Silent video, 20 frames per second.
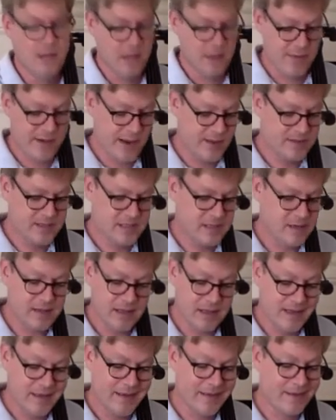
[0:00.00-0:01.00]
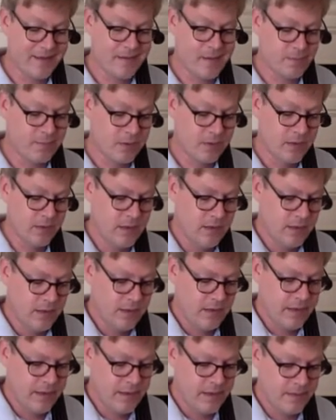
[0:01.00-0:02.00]
around, say, the E and up.
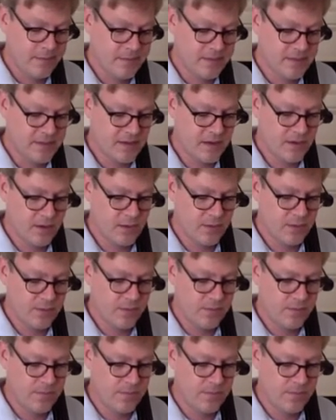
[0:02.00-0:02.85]
So